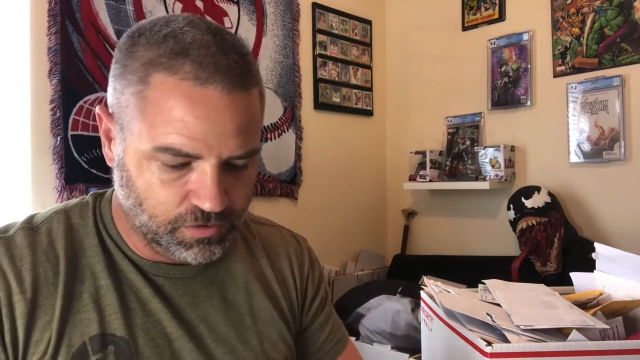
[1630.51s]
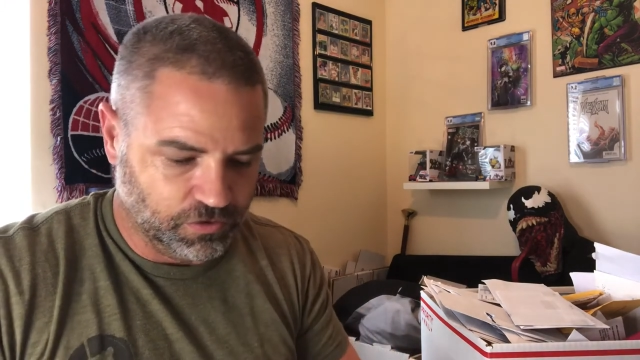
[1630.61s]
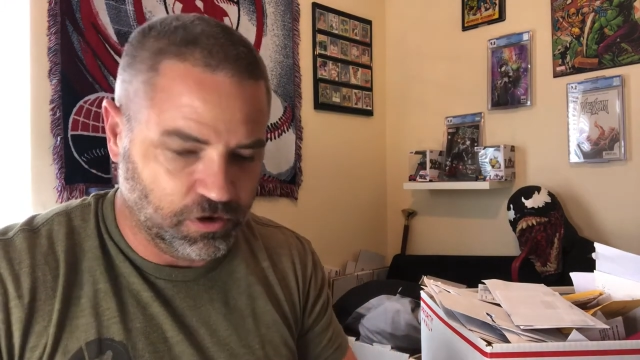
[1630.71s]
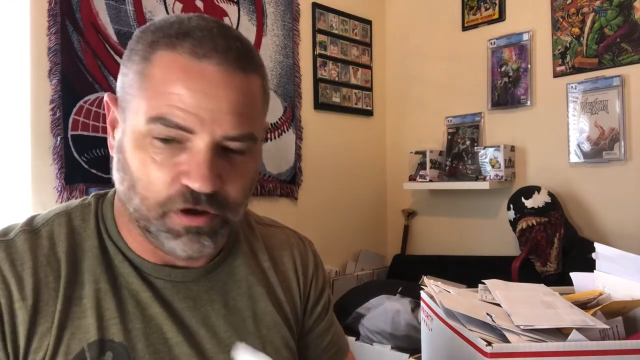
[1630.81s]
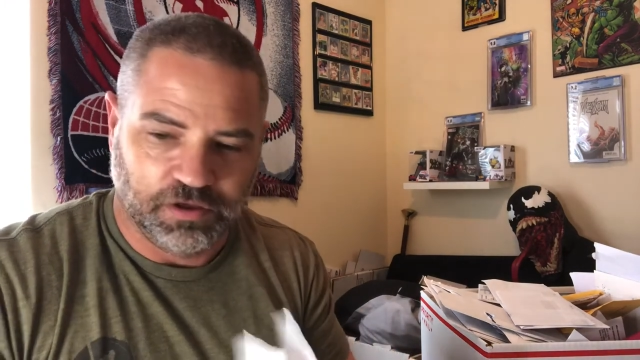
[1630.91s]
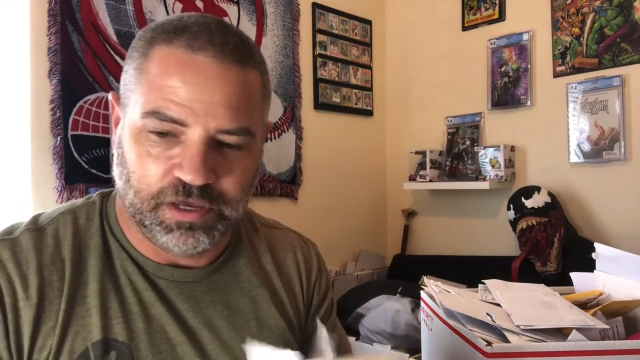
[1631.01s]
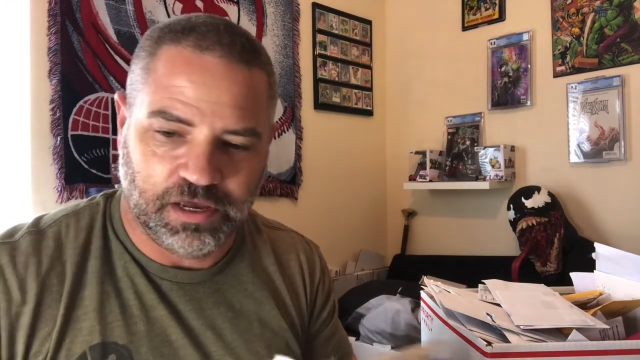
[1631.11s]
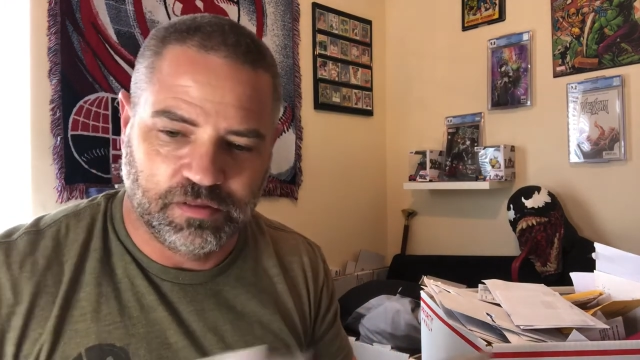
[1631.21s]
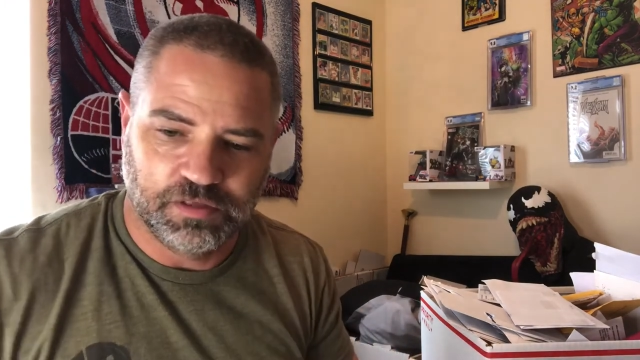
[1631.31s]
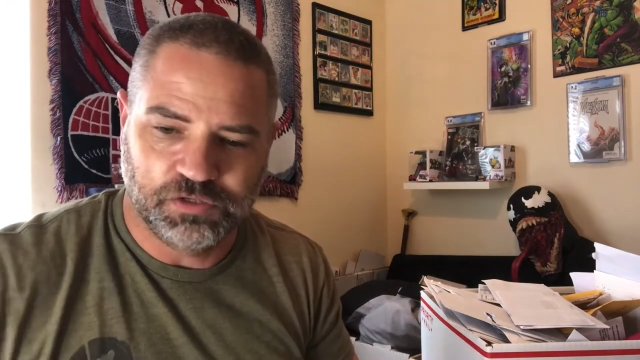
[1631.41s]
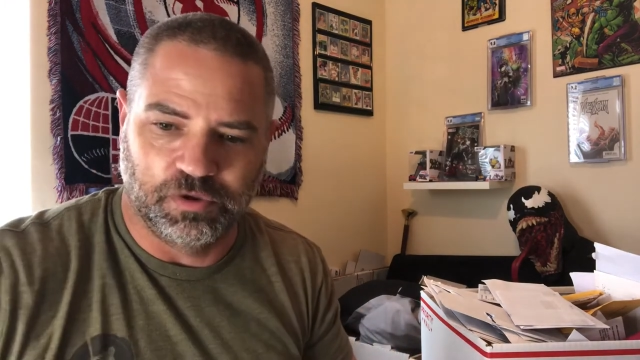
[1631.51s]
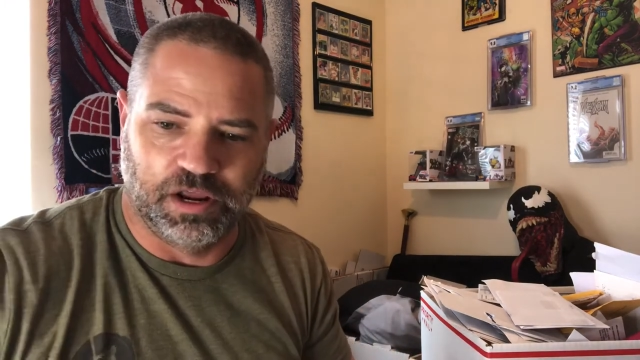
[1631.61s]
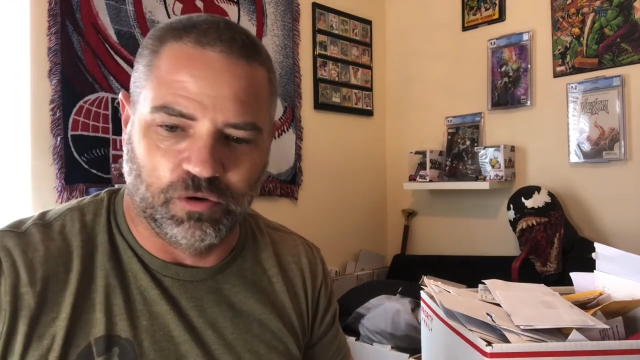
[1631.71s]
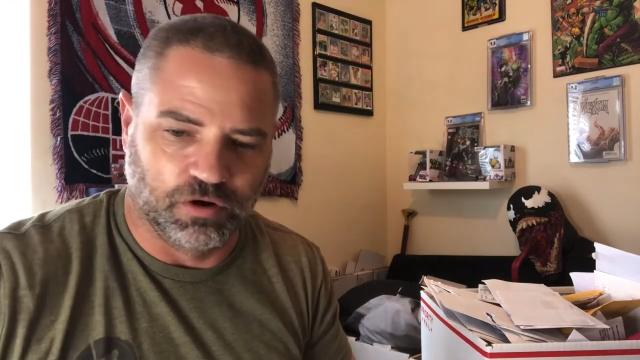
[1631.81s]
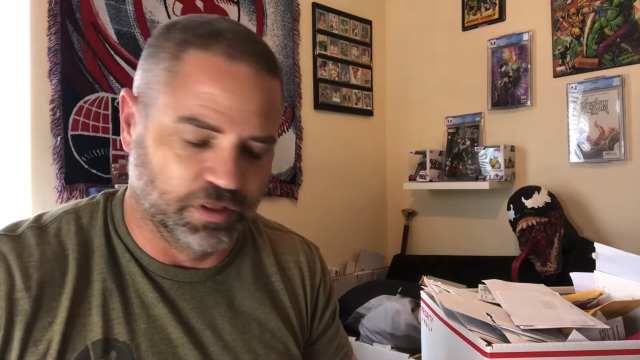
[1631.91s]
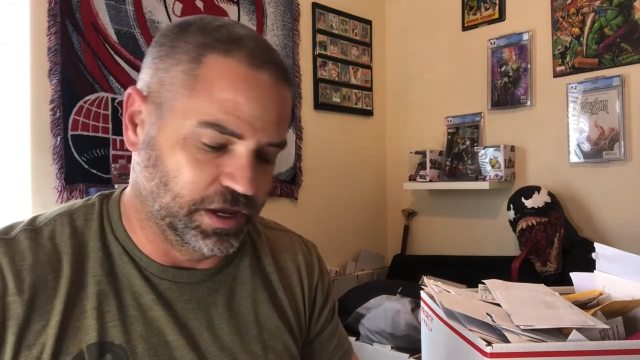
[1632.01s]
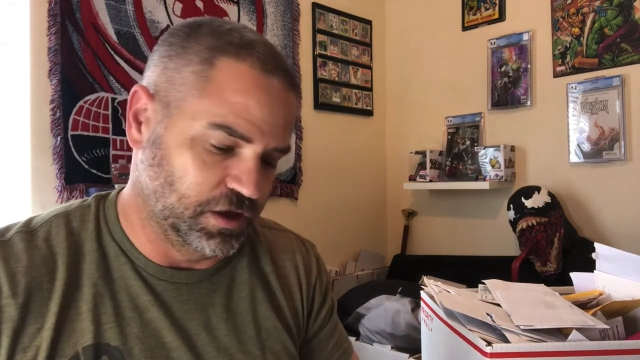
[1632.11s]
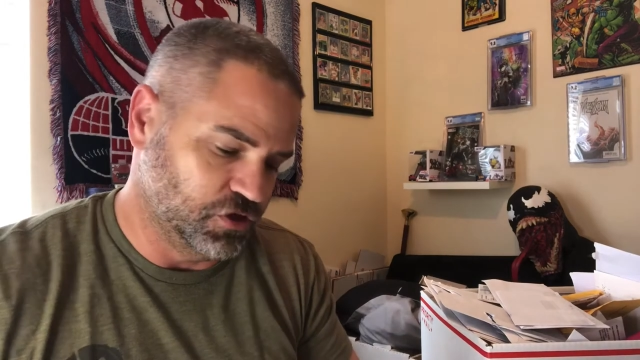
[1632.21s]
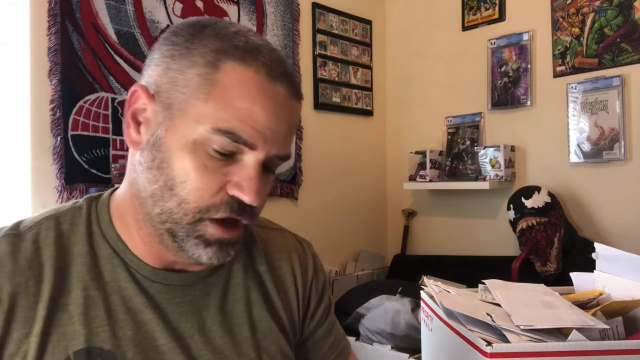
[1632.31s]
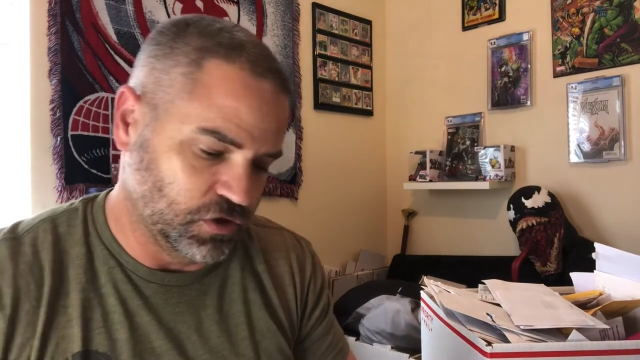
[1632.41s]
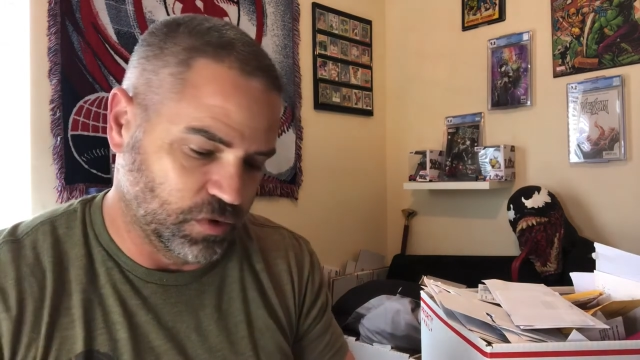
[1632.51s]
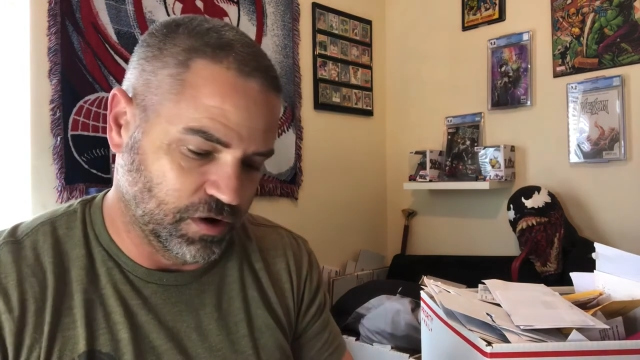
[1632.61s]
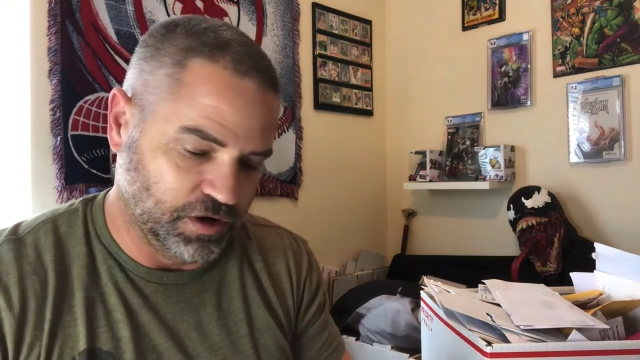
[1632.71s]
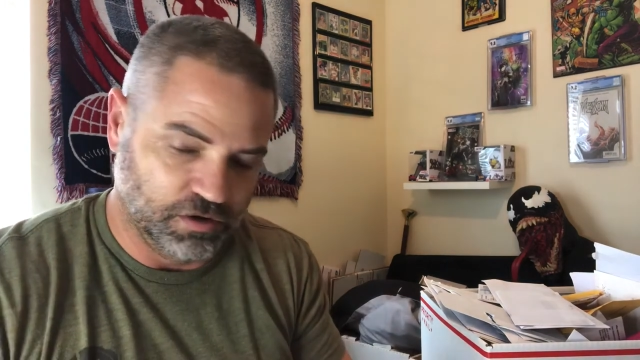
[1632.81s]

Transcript: Oh, yeah, this one I ordered like in January.